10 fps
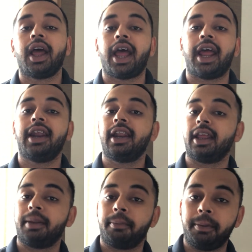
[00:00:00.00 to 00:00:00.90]
And
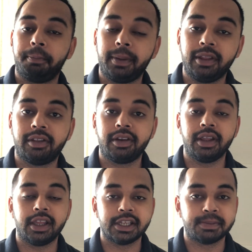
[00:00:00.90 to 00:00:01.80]
in
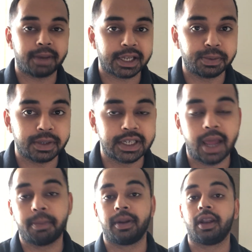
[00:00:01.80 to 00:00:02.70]
P3 is Max Verstappen.